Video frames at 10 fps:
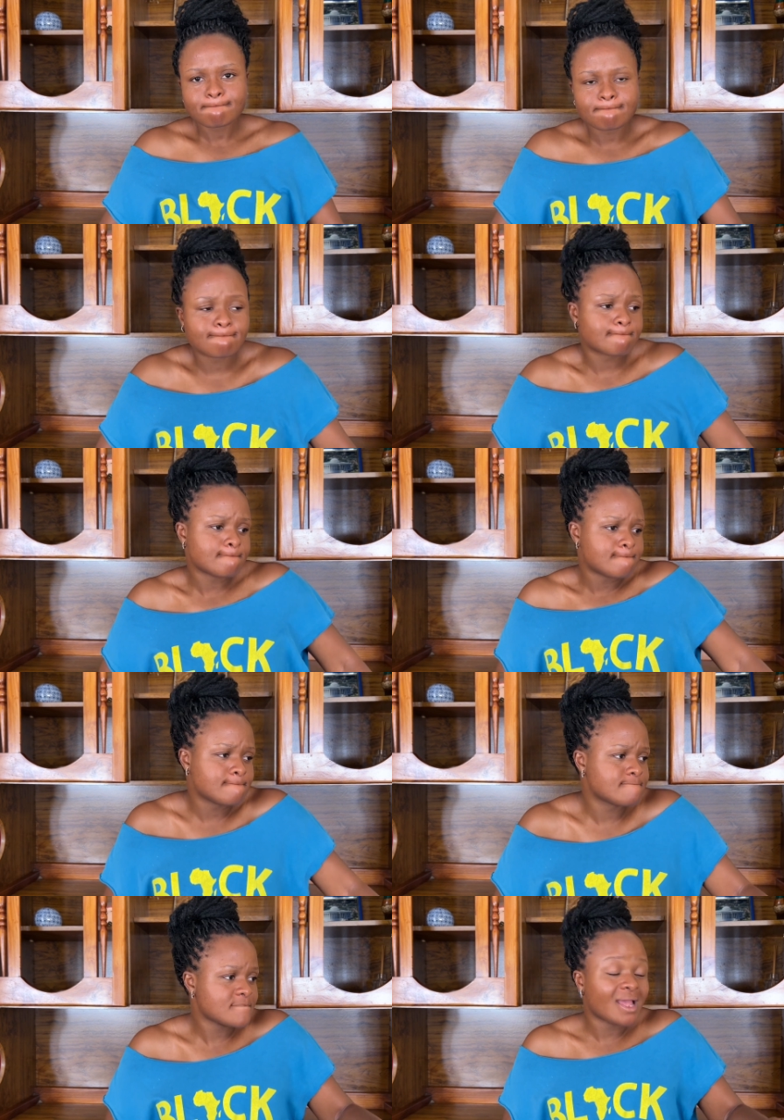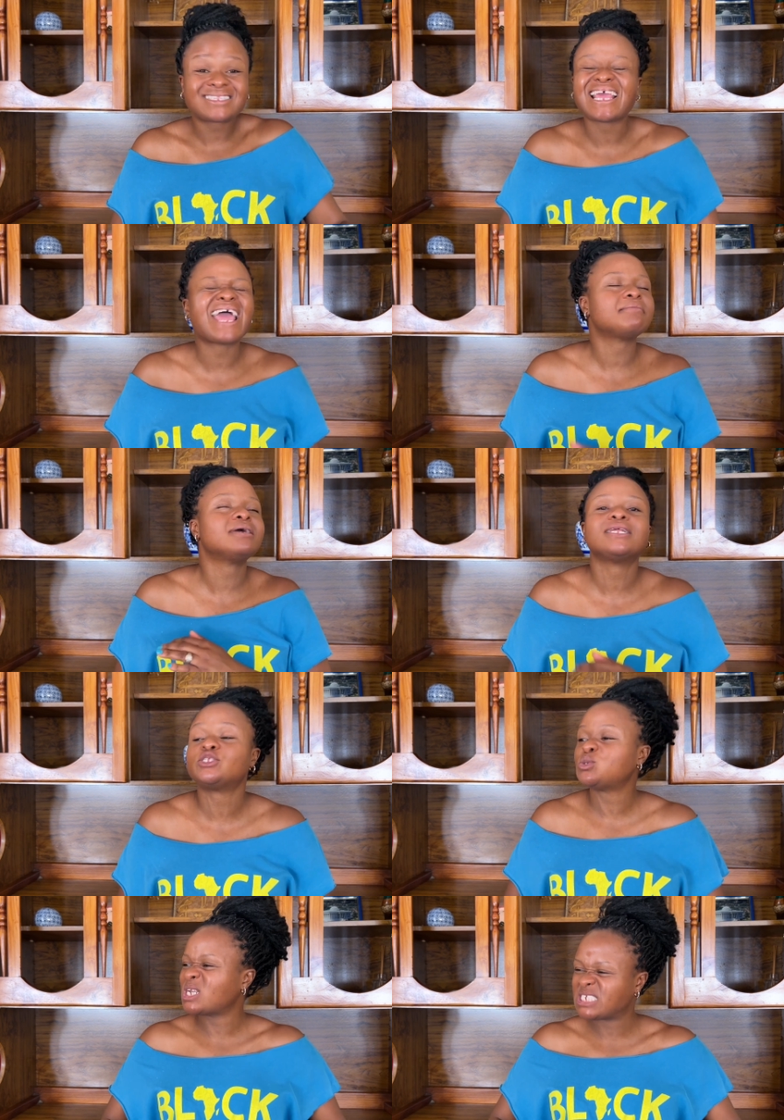and 10
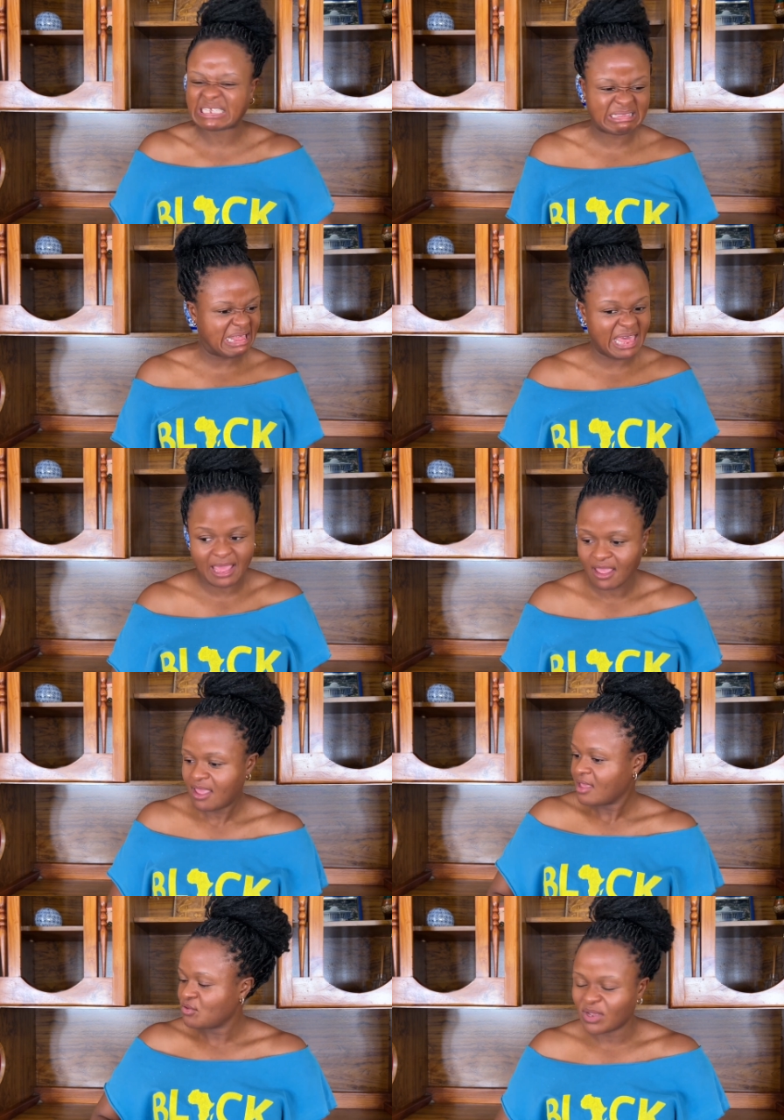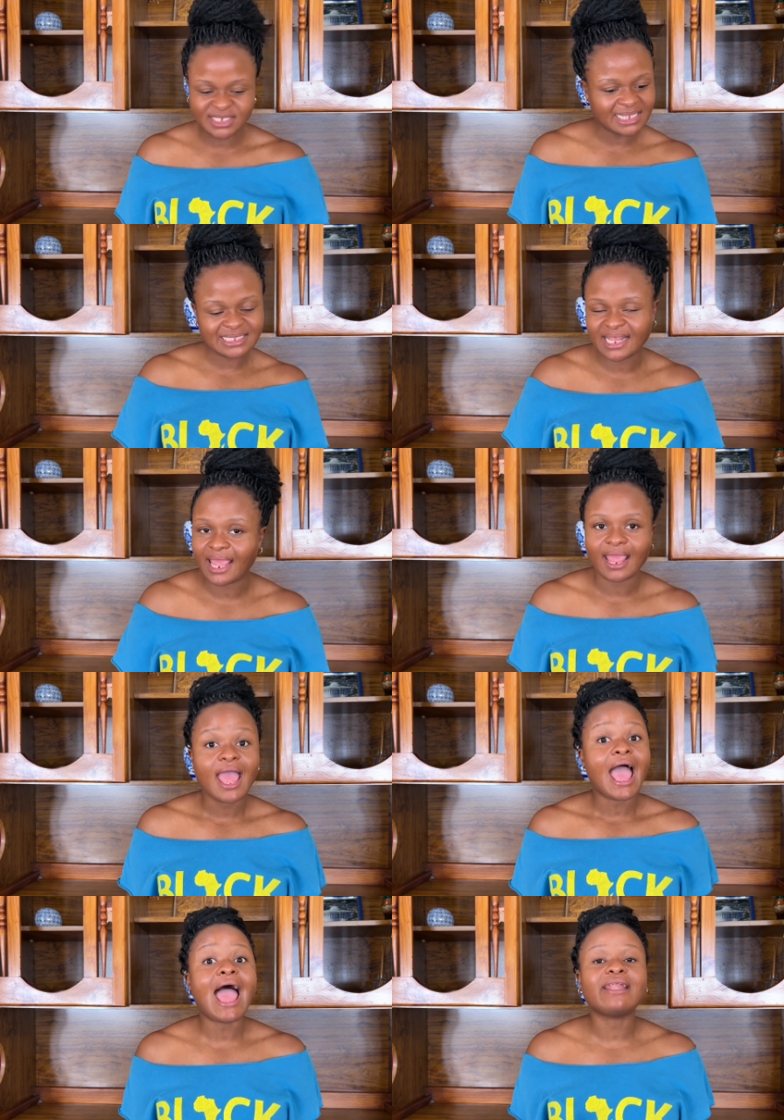minutes, you're just there. You're just there.
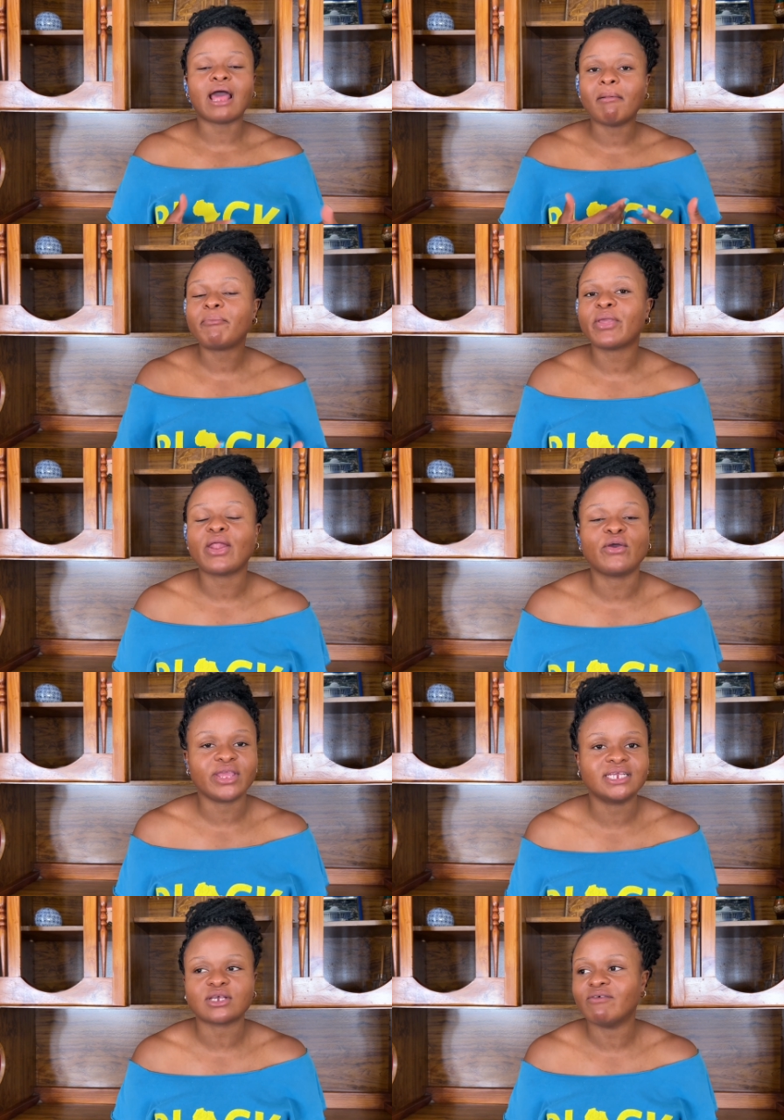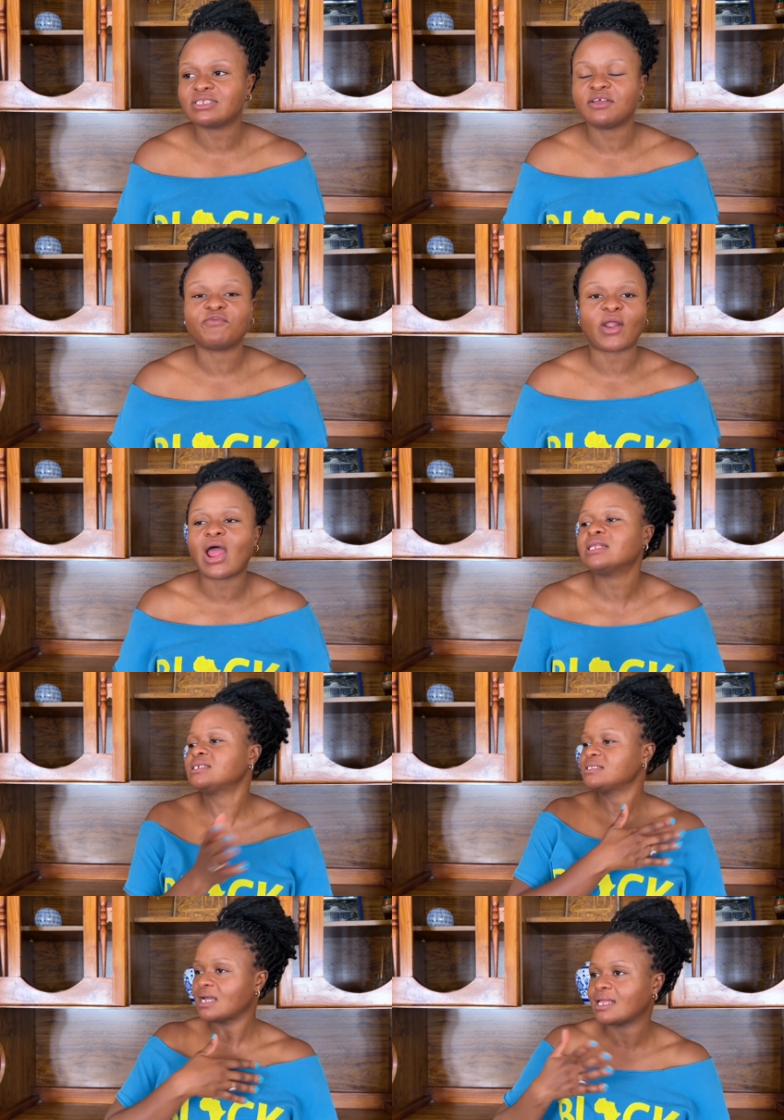And amapiano, yes, obviously the variety,
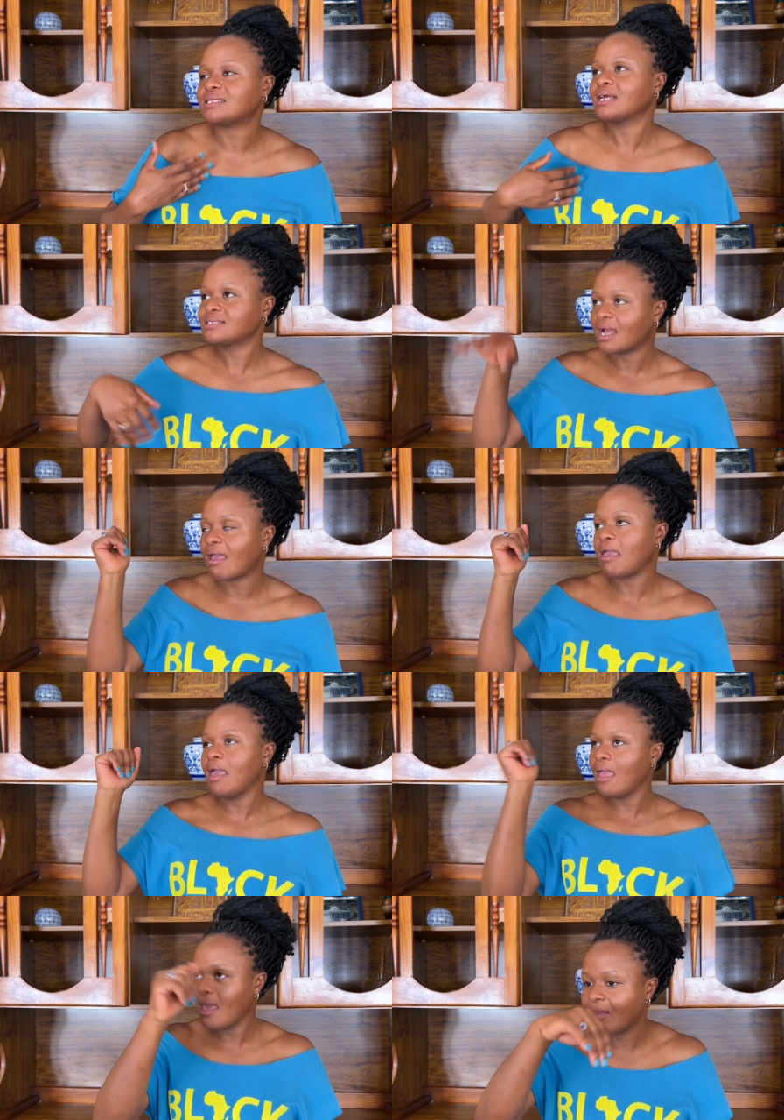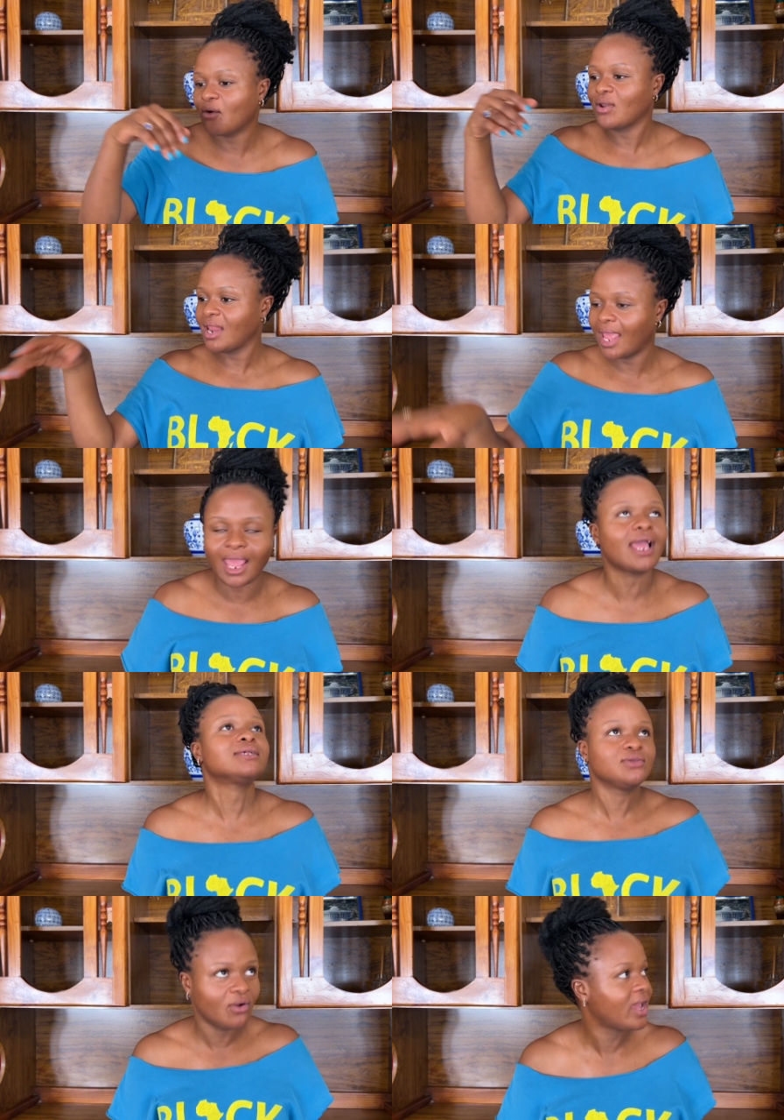your
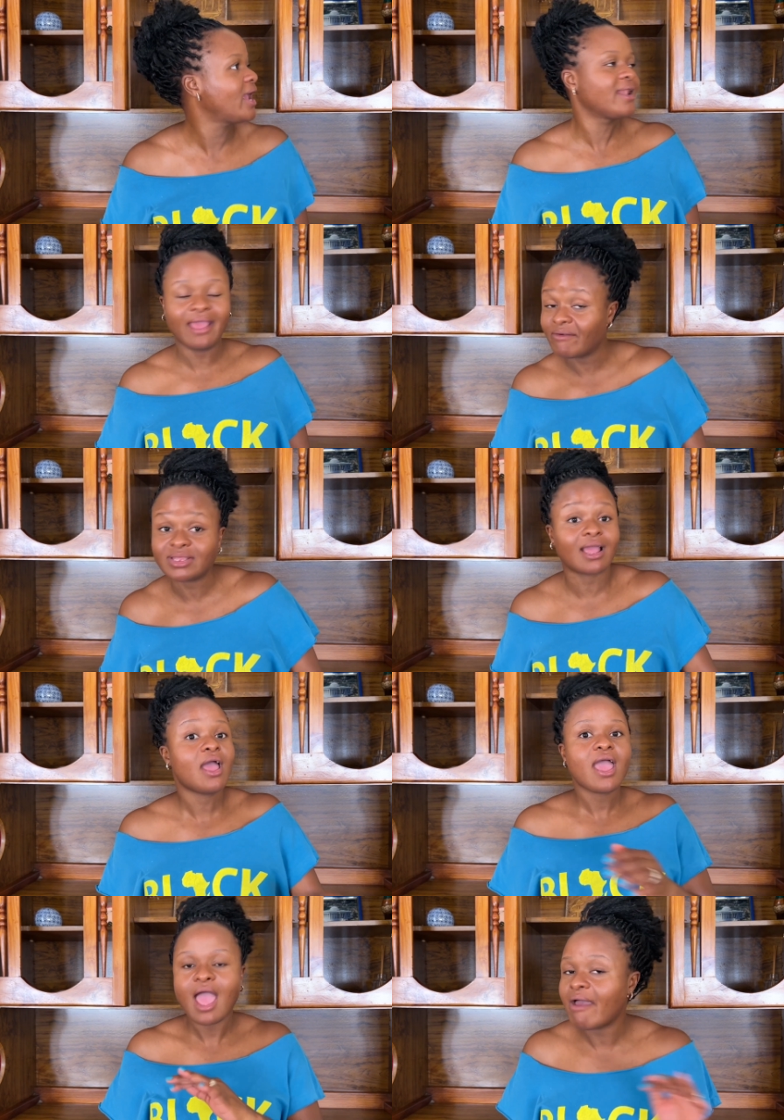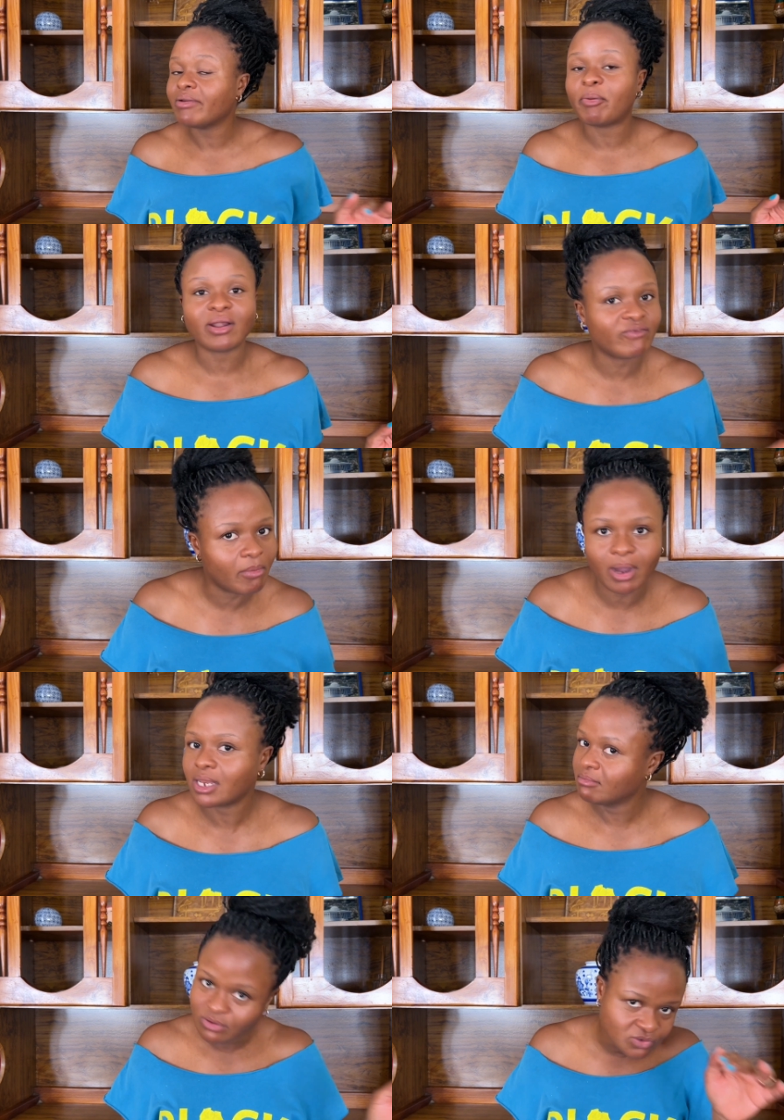legs, your head, everything. Every part of your
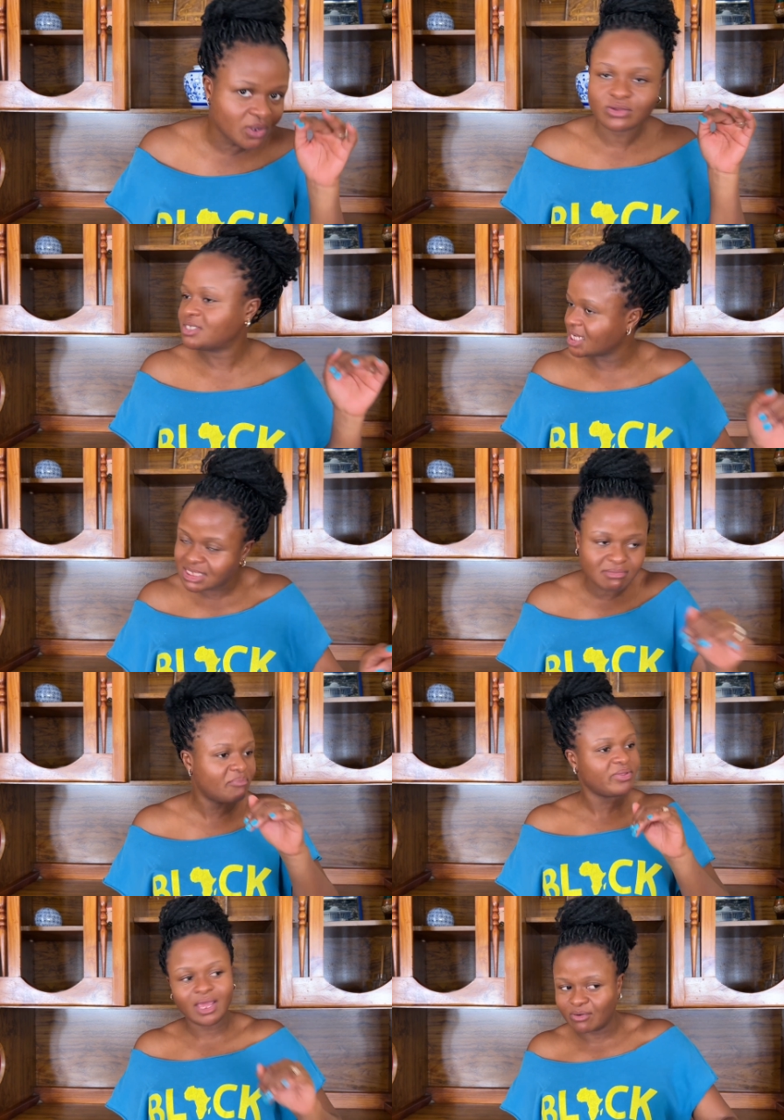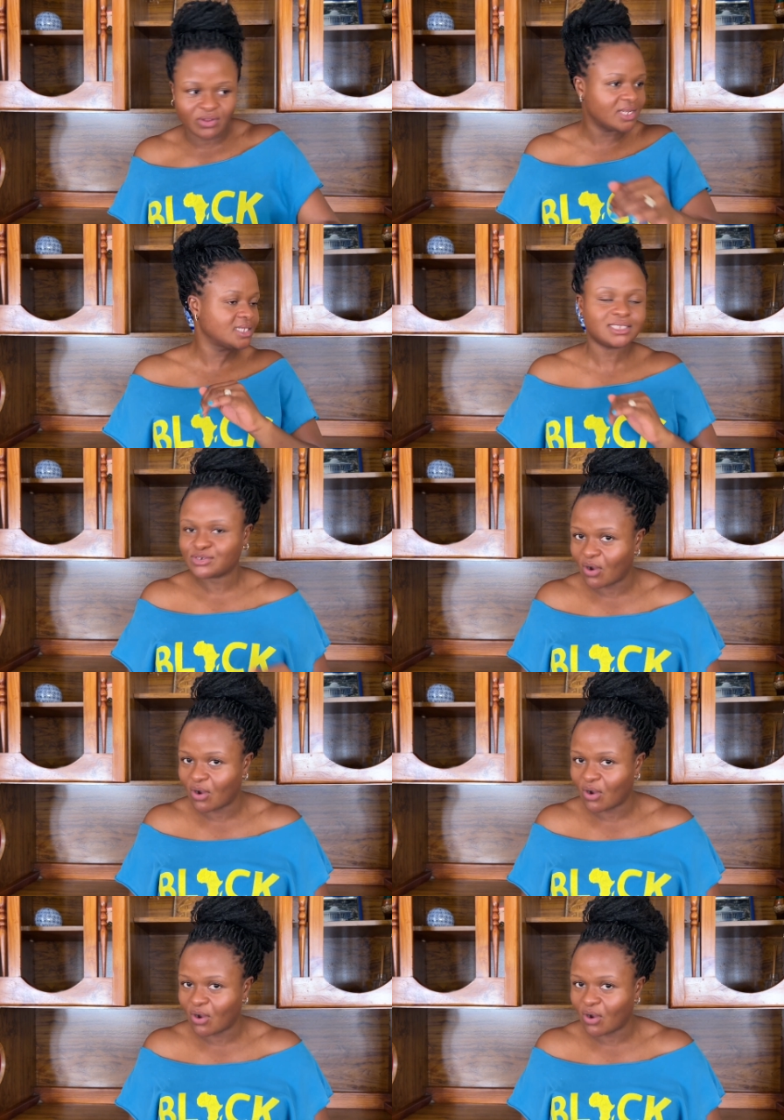body moves when you dance amapiano, you're dancing